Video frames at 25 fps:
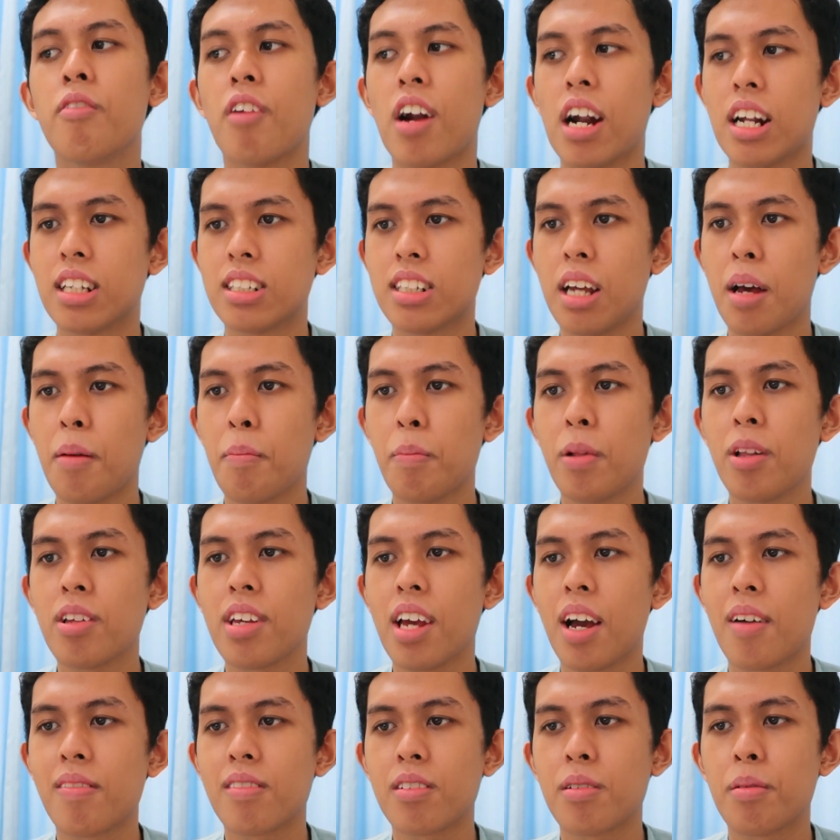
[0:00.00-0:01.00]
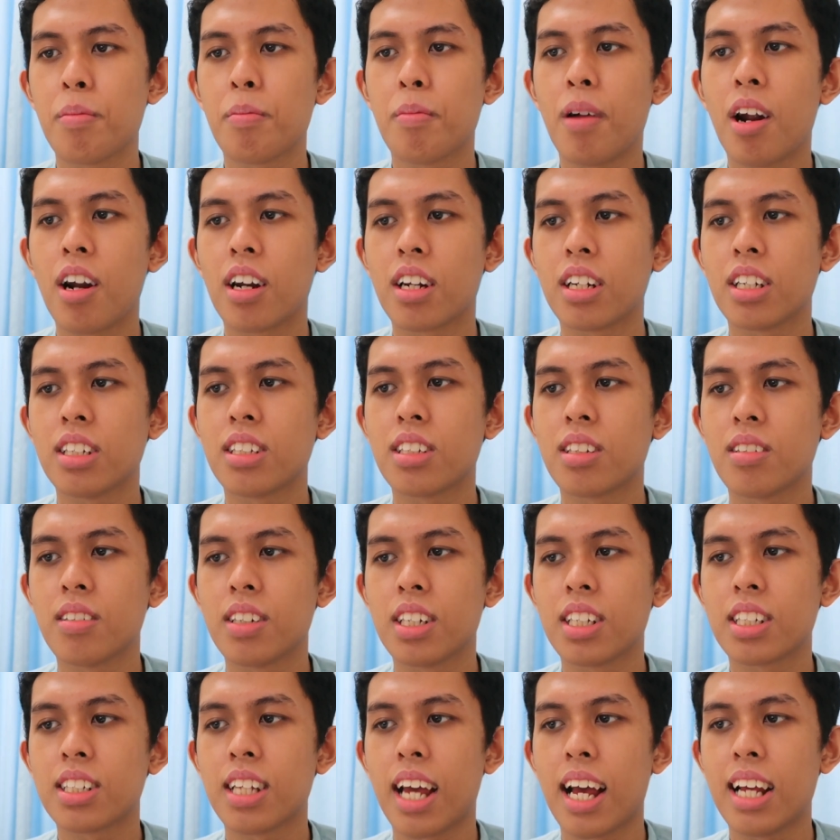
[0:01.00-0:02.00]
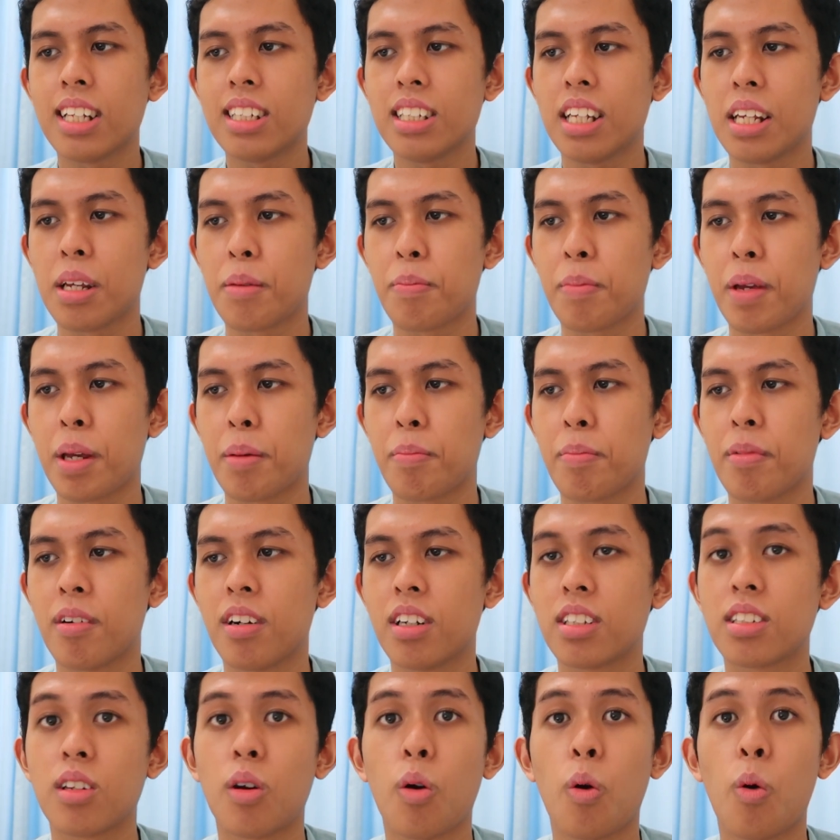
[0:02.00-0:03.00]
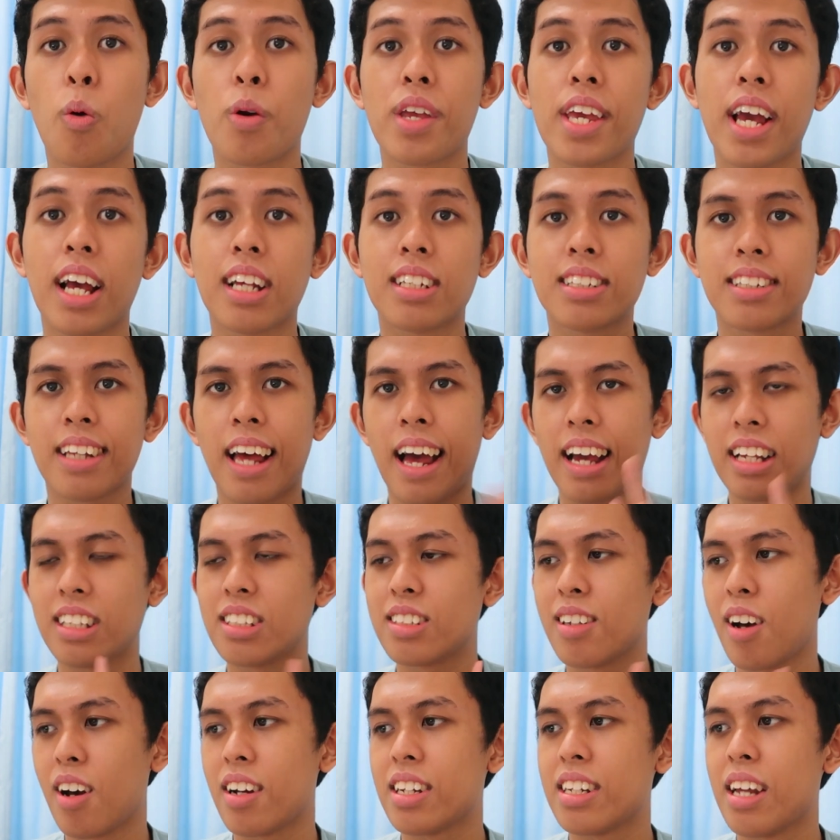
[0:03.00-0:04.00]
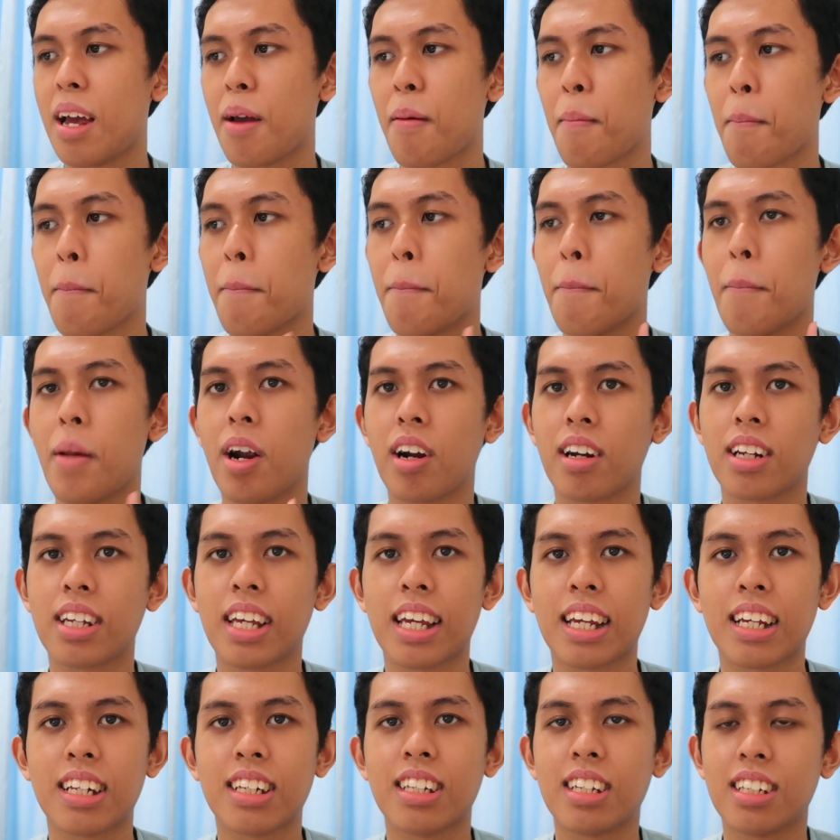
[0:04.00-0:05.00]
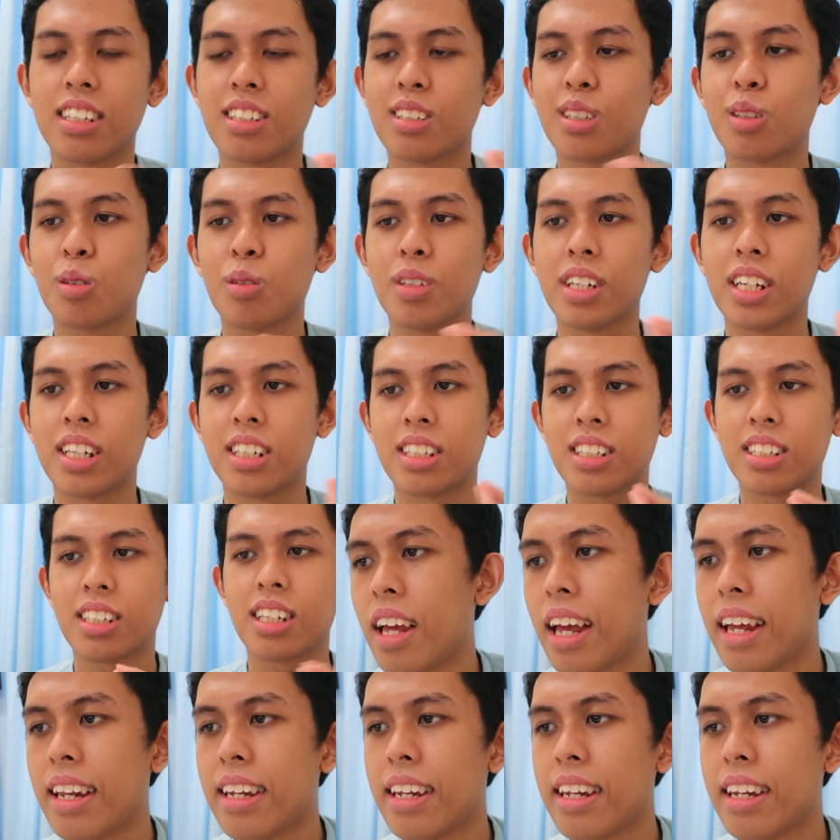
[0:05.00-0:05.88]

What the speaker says: For example, you have to mark the students' essay papers. Oh yes, I saw them marking the students.